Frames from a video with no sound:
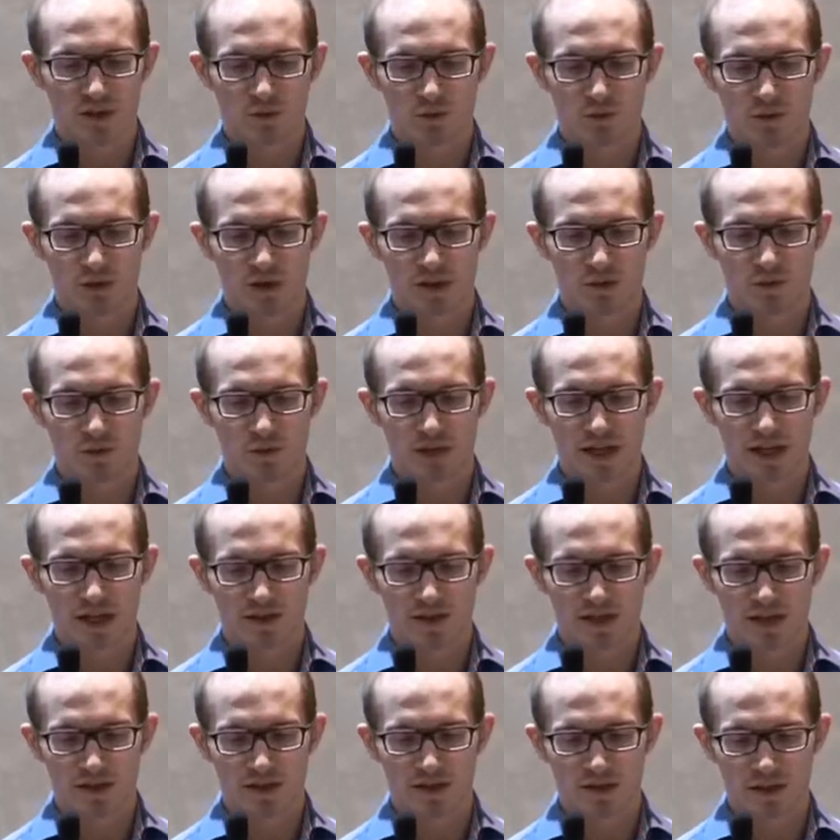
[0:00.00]
and we, we get
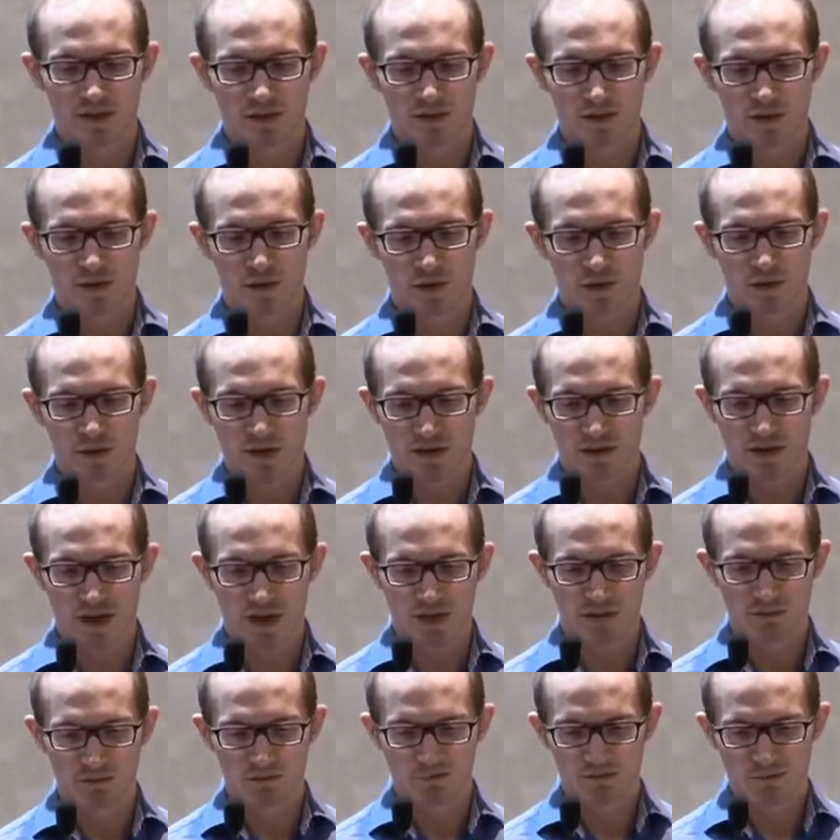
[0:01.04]
that done. Sorry about
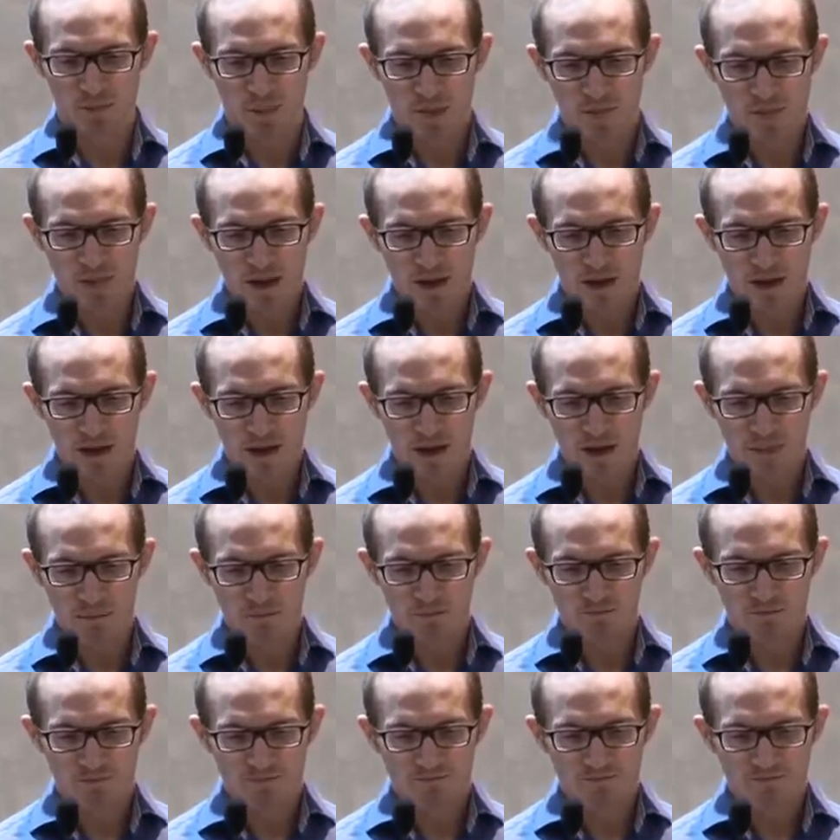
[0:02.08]
that.
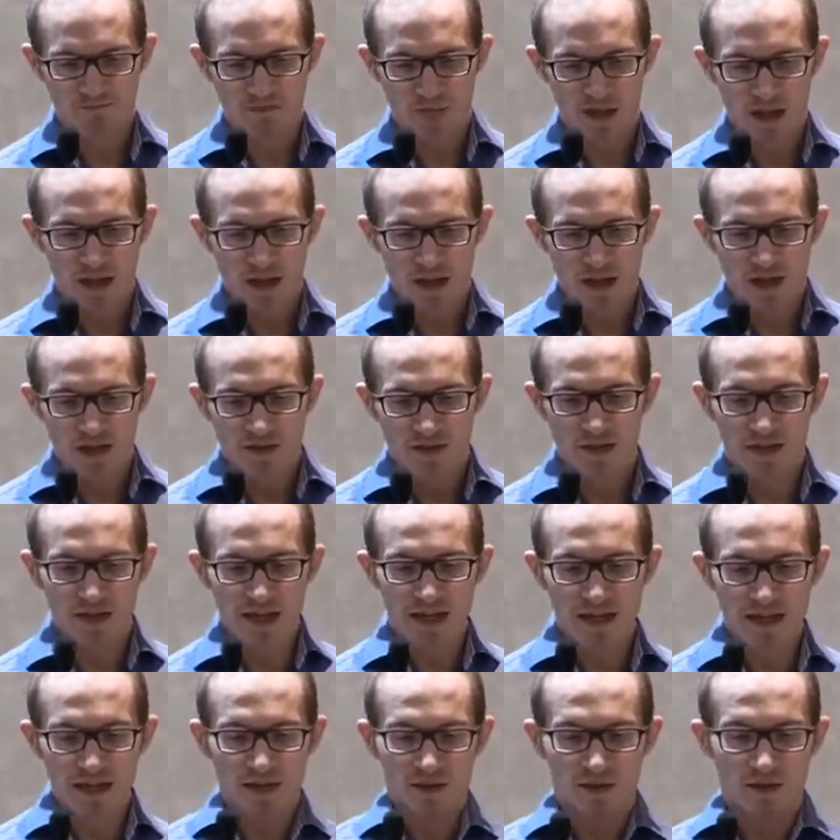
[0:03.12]
Um, the
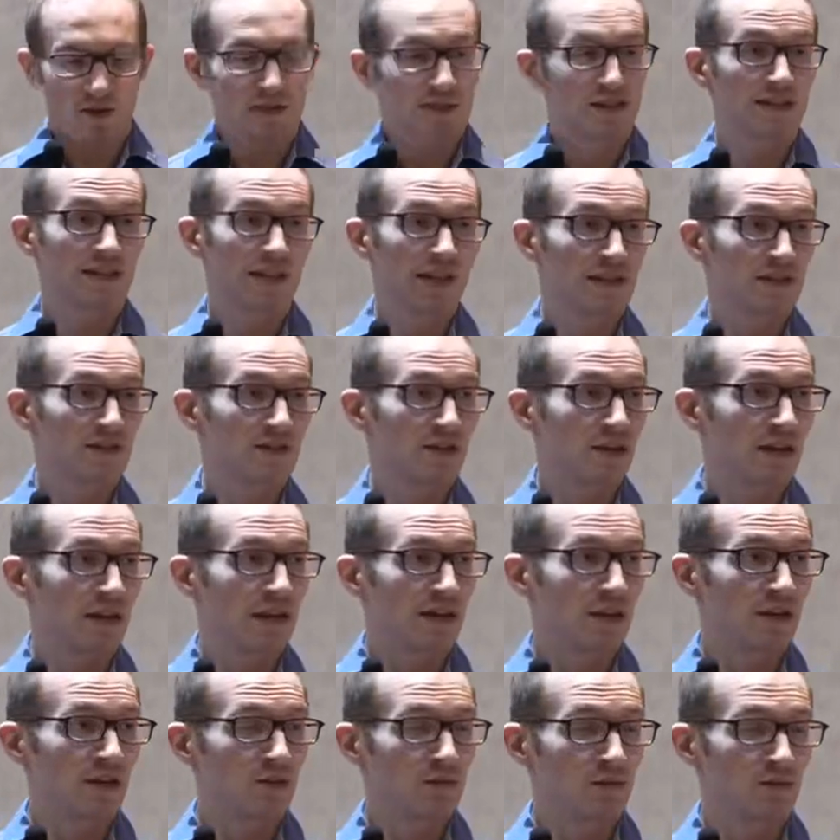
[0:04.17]
data is on
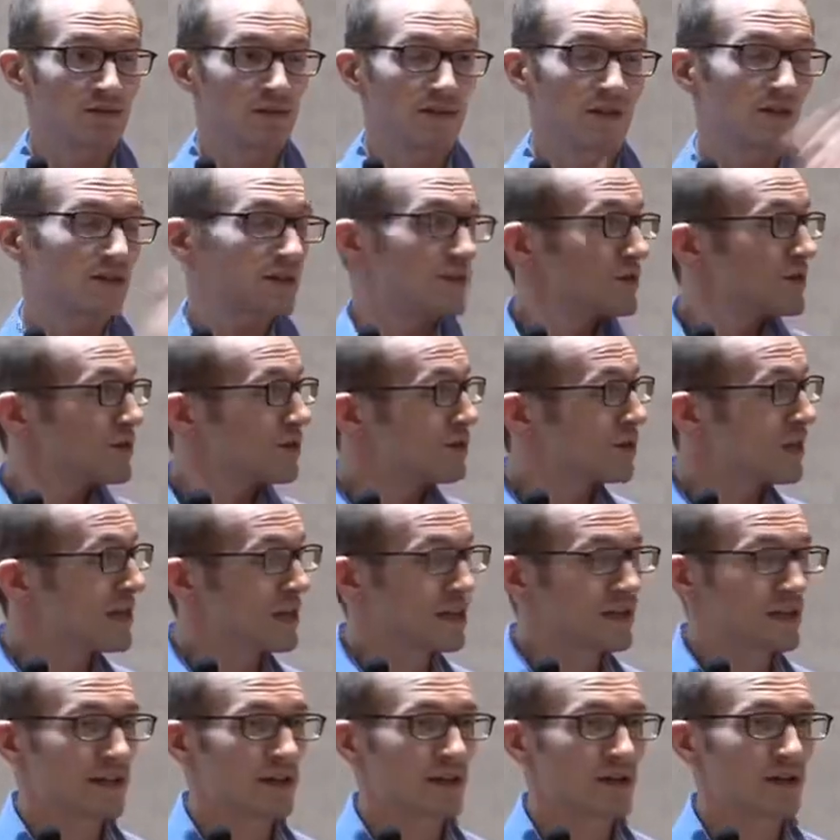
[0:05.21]
scans.io, this
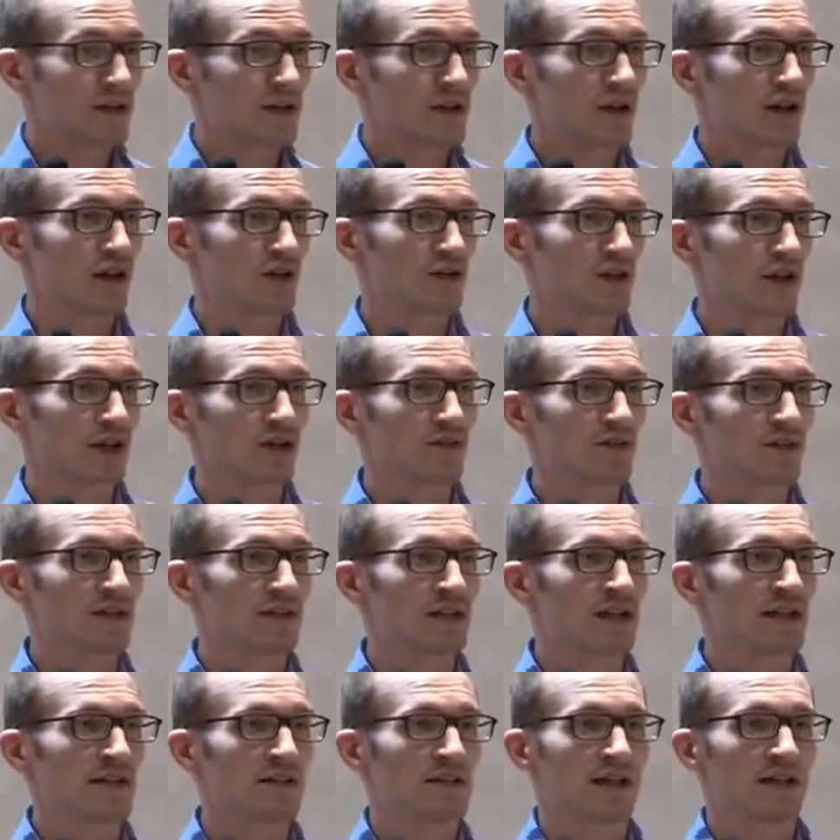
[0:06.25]
URL here. Uh, check out the
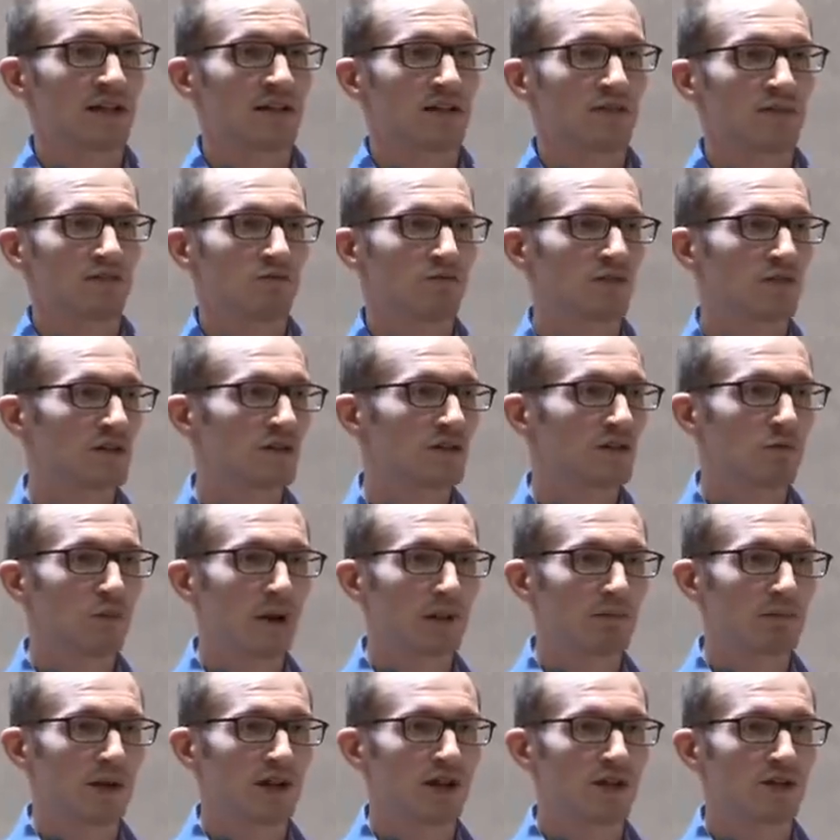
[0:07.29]
slide set. Visit the
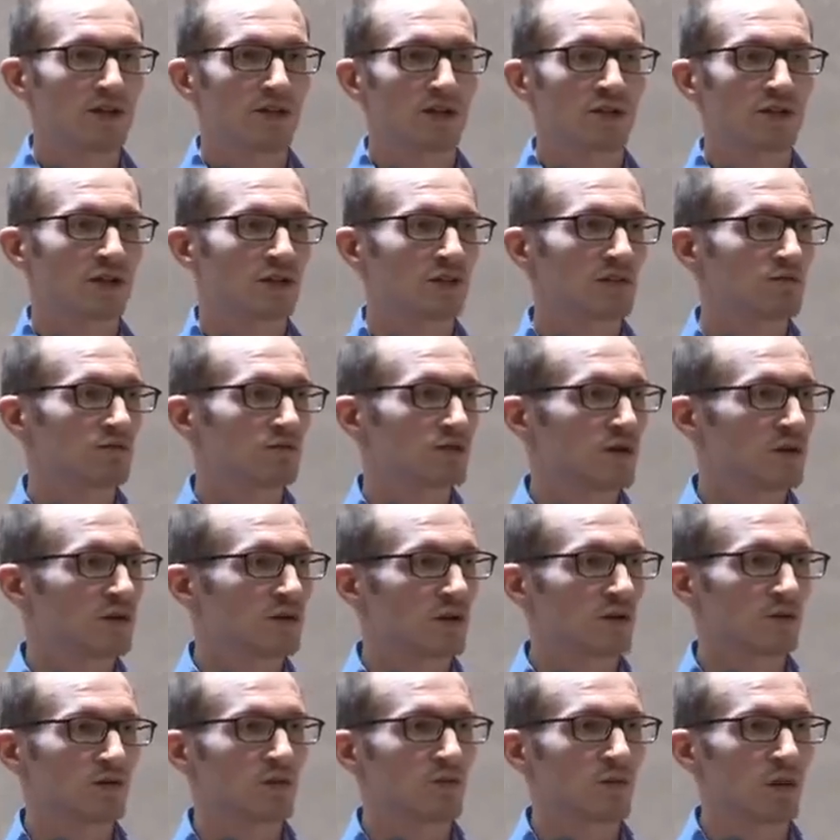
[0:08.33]
web page. You can just
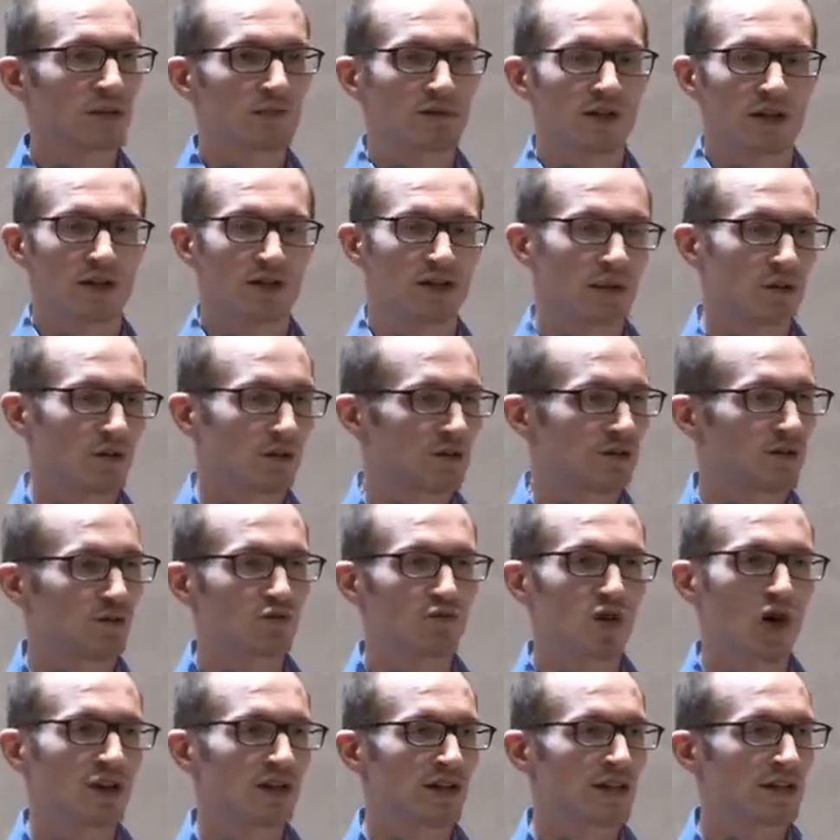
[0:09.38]
go to the website, download the
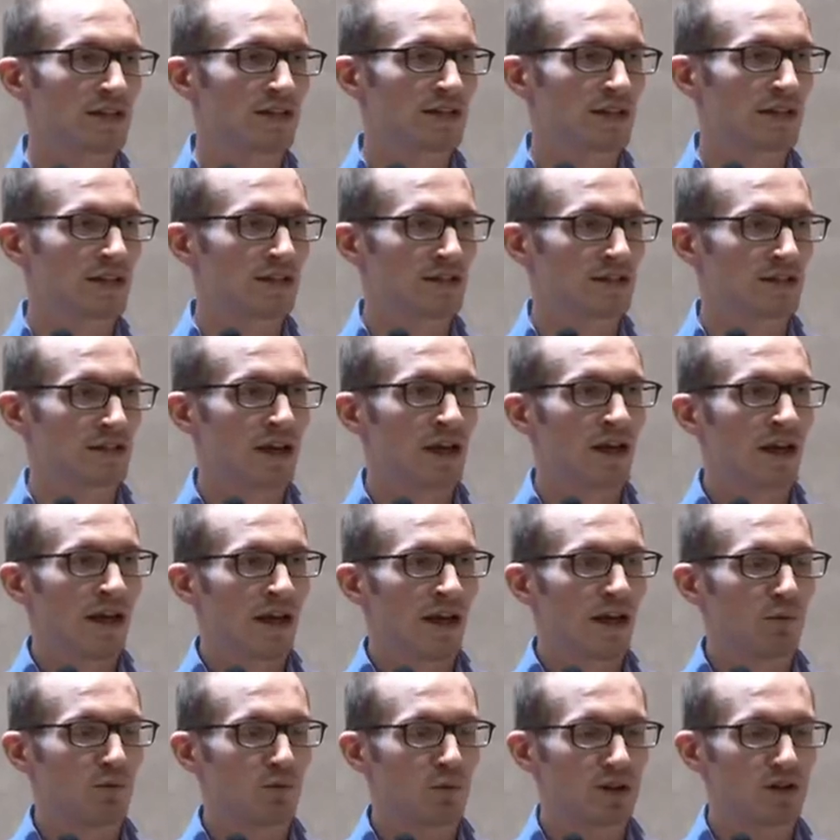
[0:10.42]
raw data sets,
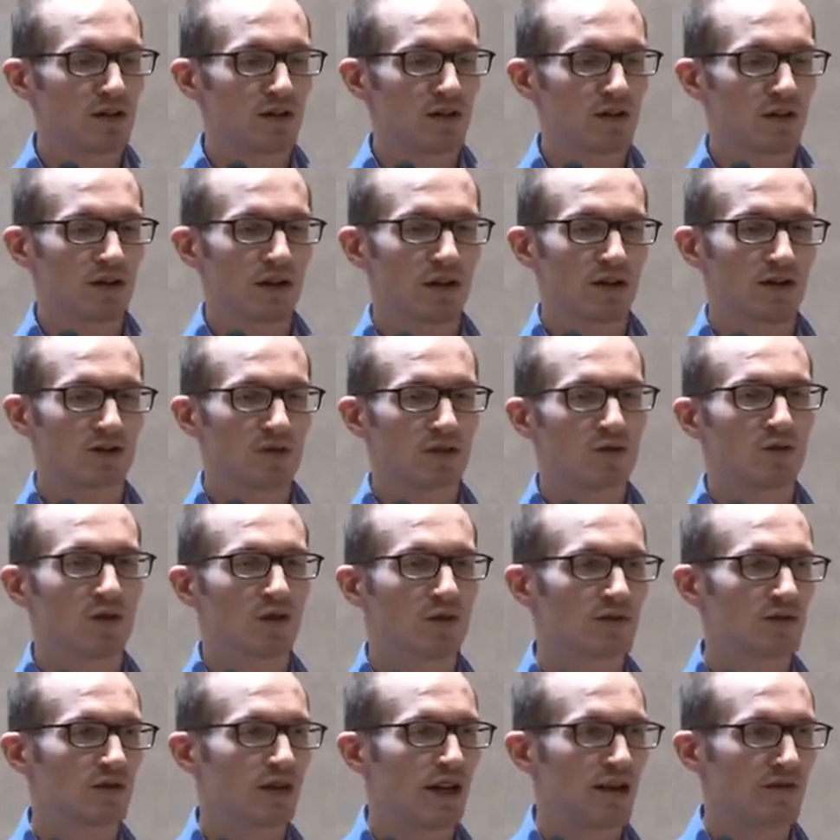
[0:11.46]
and we'll uh, soon
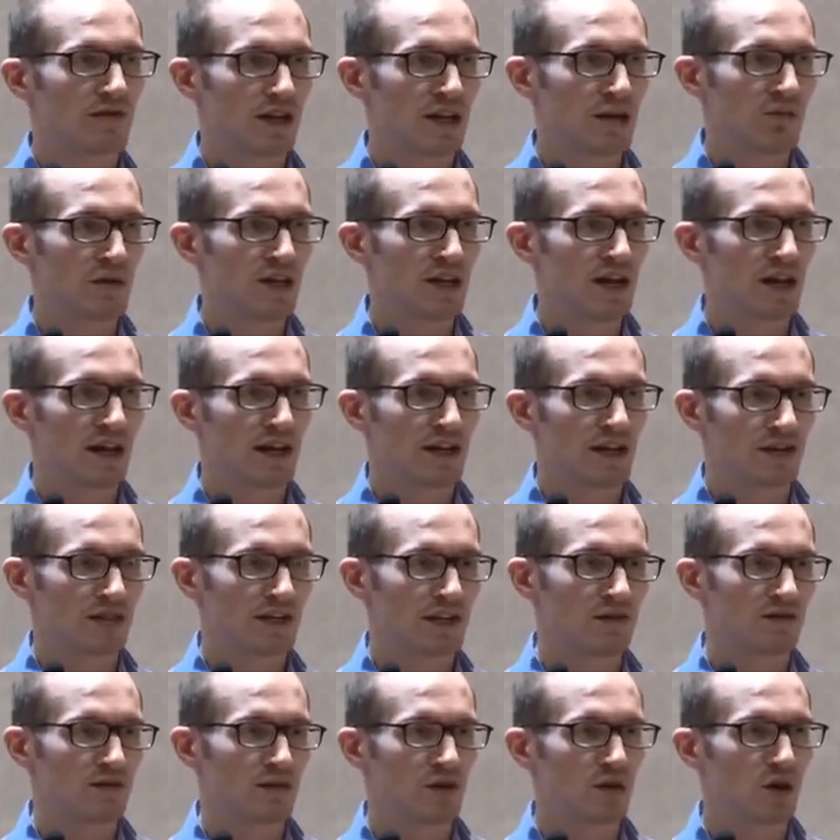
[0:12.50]
also have an API and
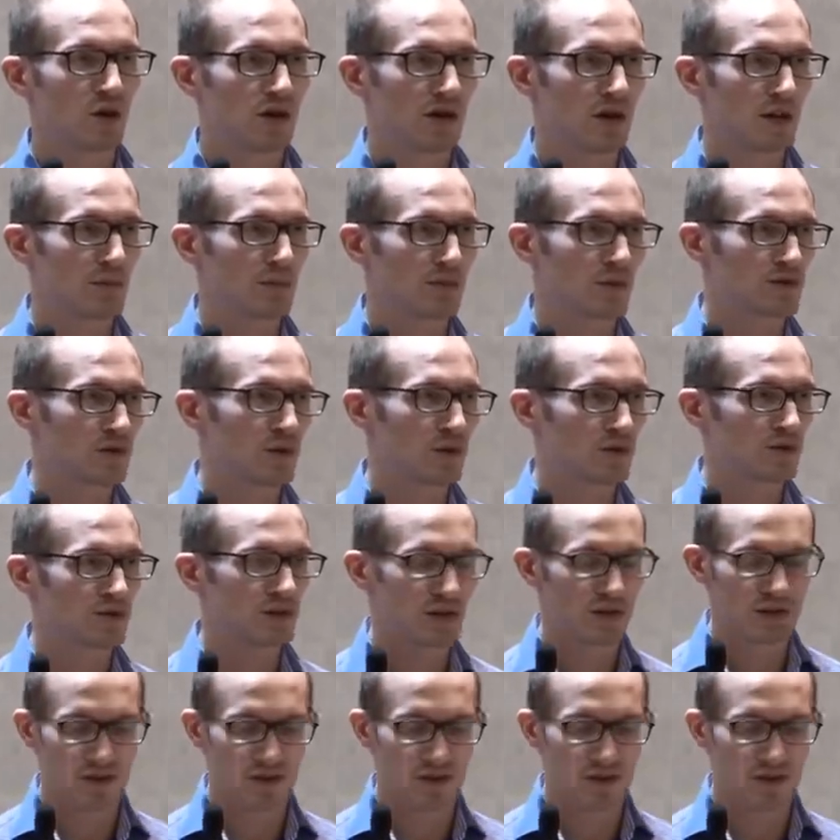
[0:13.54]
kind of a lookup, a search